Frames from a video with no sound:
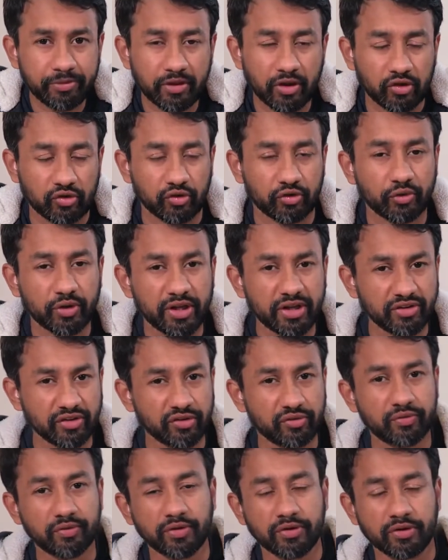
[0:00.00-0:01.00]
So today in this
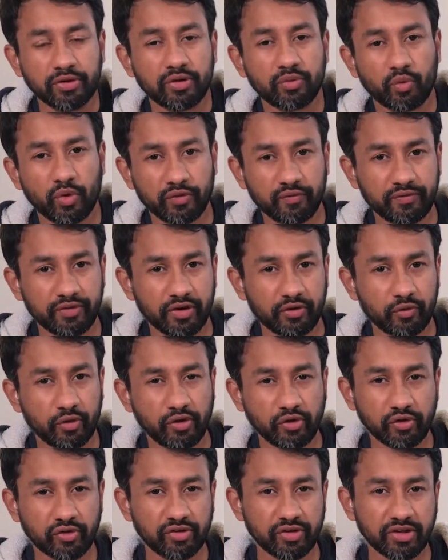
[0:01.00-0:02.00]
video, what we are going
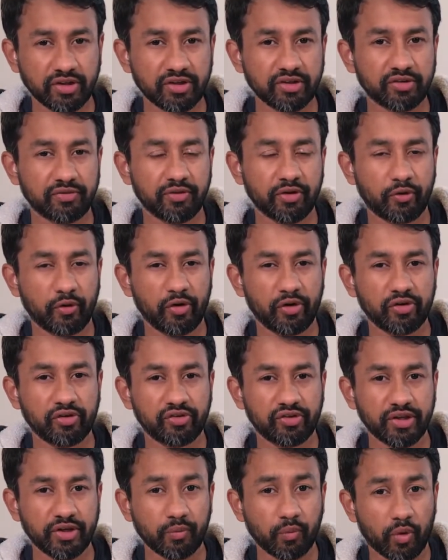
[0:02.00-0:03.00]
to see is
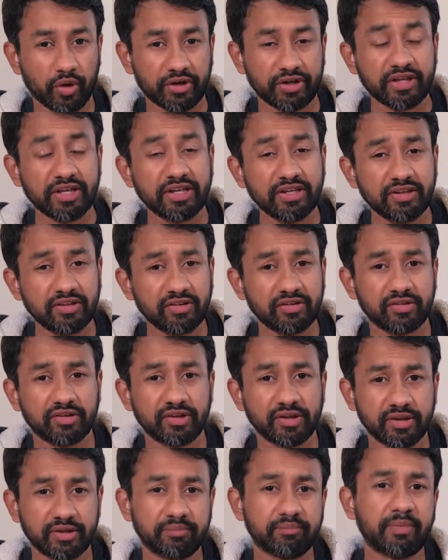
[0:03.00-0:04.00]
what is
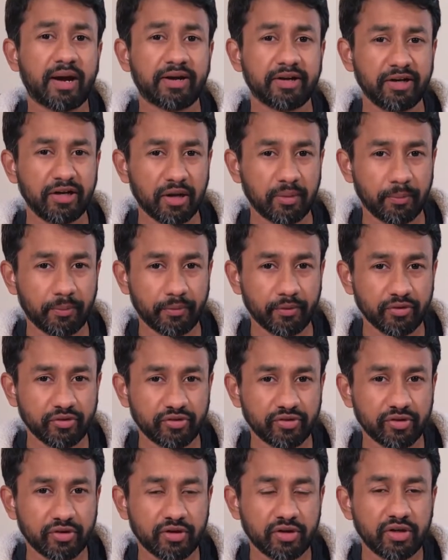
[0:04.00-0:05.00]
batting
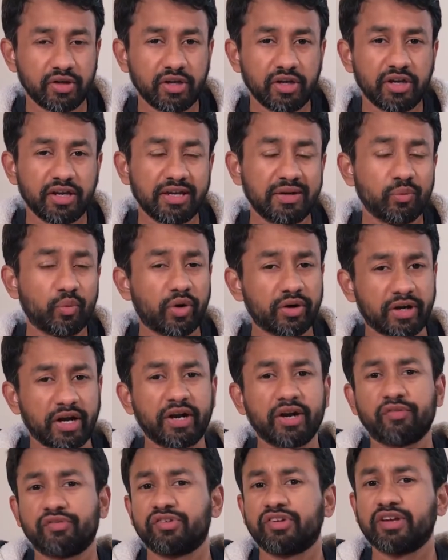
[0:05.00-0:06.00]
approach, in what kind
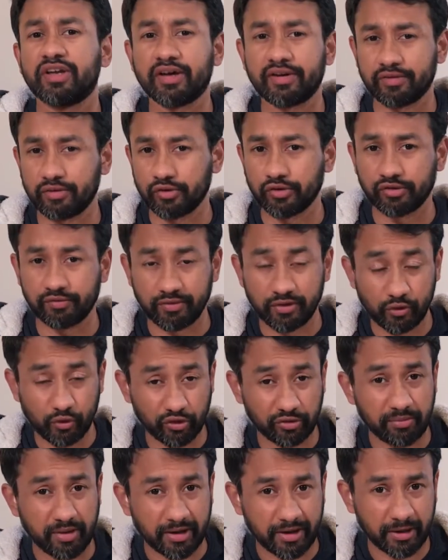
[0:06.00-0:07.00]
of scenarios we use
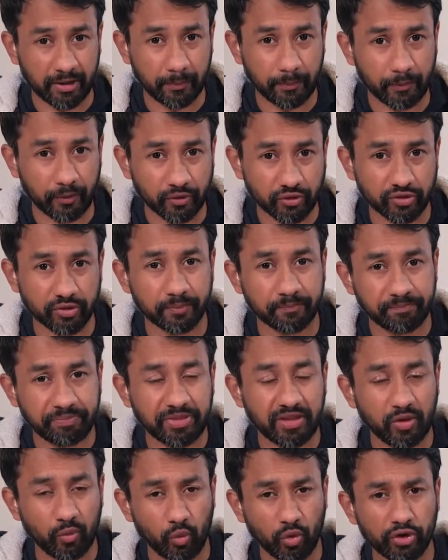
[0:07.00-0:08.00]
batting approach,
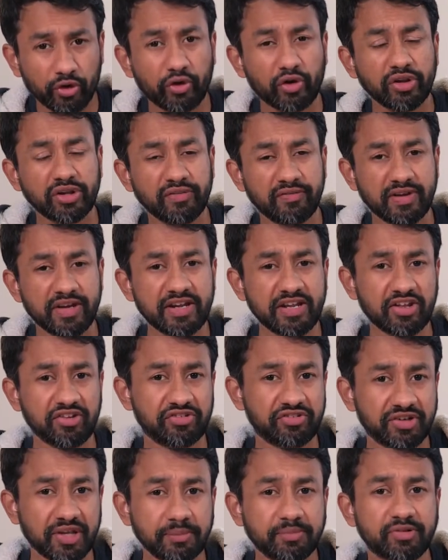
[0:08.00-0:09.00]
what are all the various
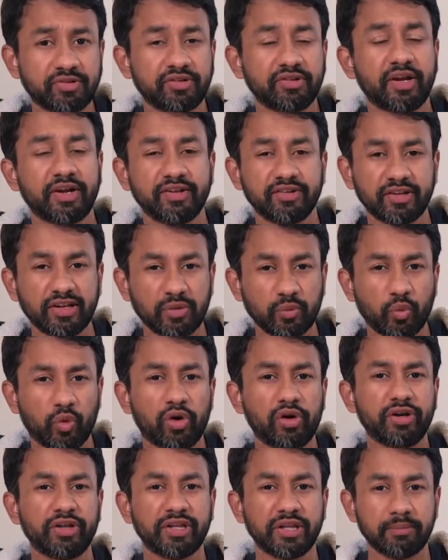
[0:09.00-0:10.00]
steps that is
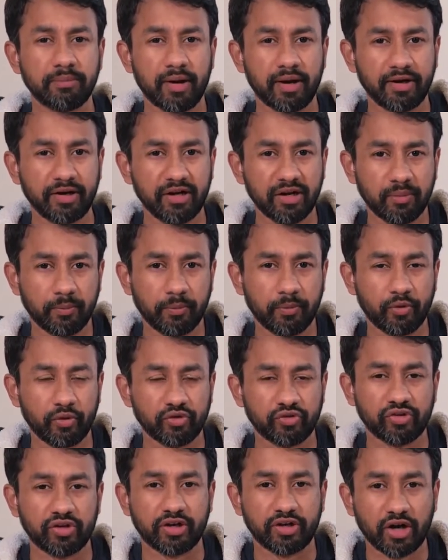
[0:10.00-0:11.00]
involved in the batting
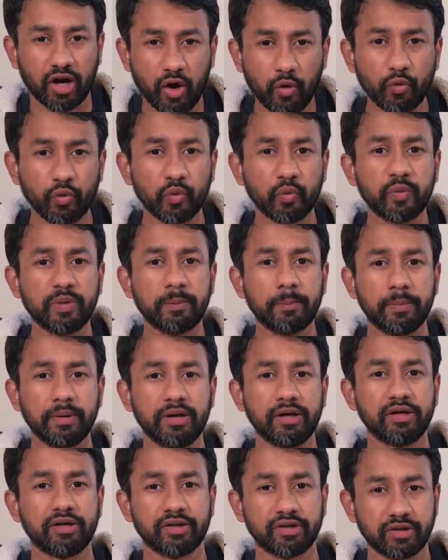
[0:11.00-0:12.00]
approach, right? How do we
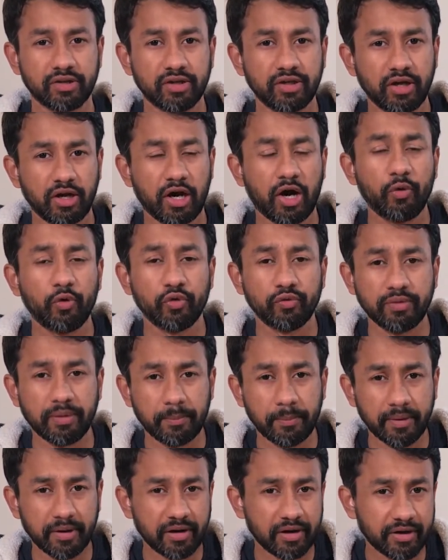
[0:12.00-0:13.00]
build
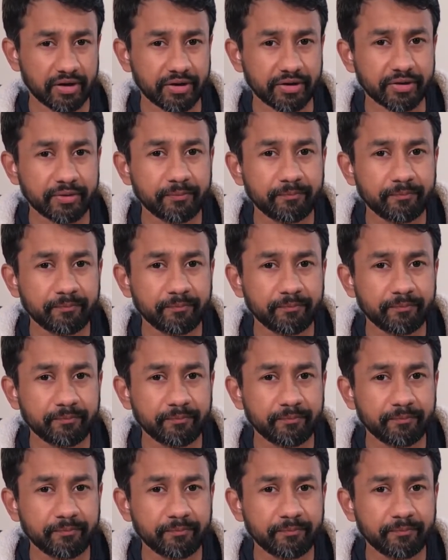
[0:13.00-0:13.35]
it?